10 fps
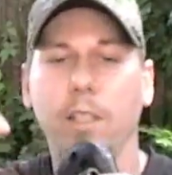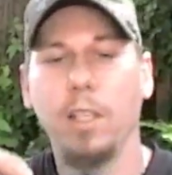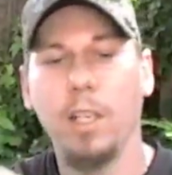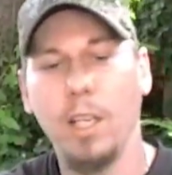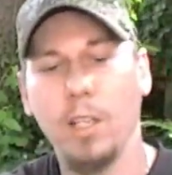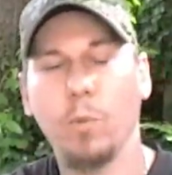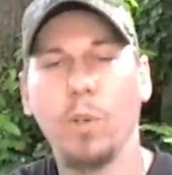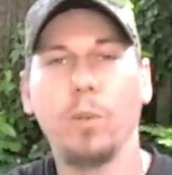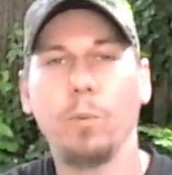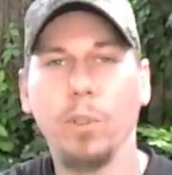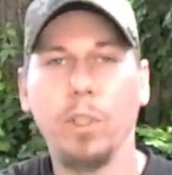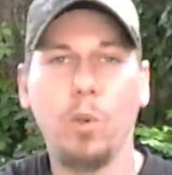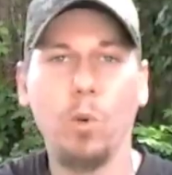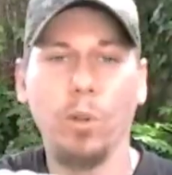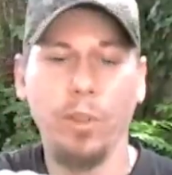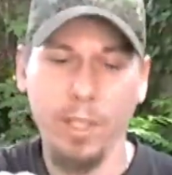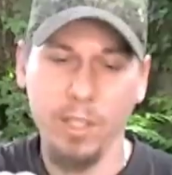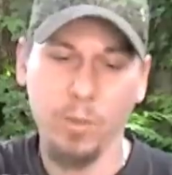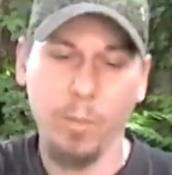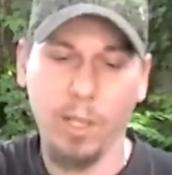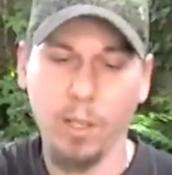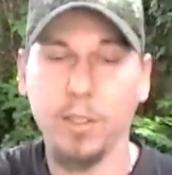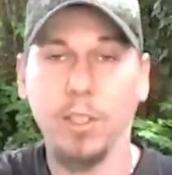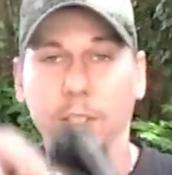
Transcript: and one of the really cool things about